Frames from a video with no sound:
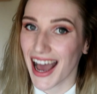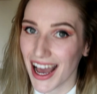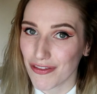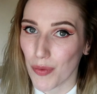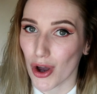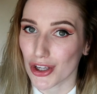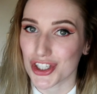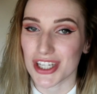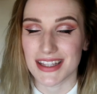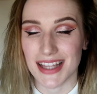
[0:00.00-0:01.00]
I have
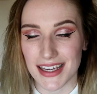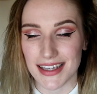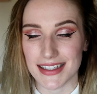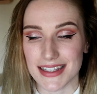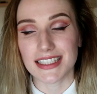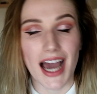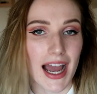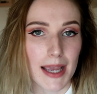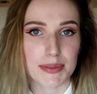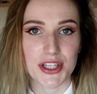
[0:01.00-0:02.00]
watched these
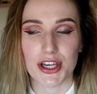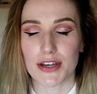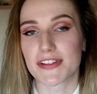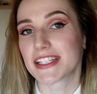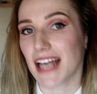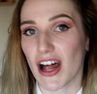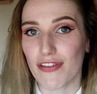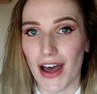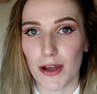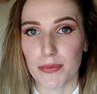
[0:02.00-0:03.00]
types of
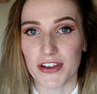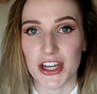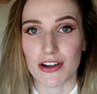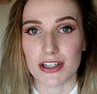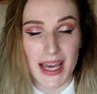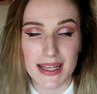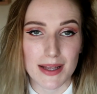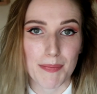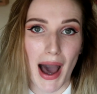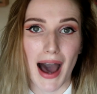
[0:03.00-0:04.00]
self-help videos in
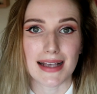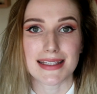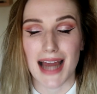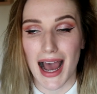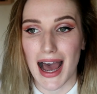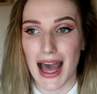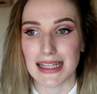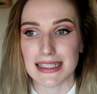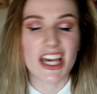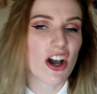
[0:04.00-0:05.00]
the past
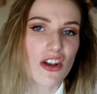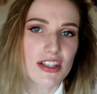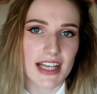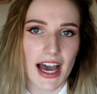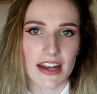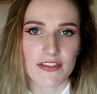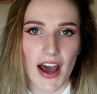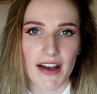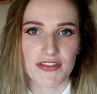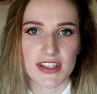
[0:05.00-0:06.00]
and they all kind of
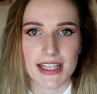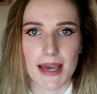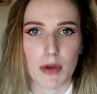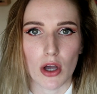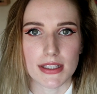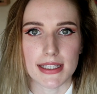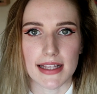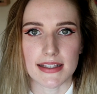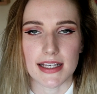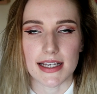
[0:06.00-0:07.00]
have the same
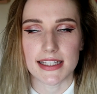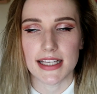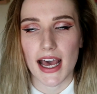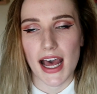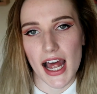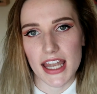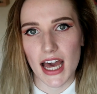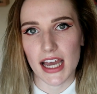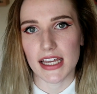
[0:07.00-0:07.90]
consensus, and that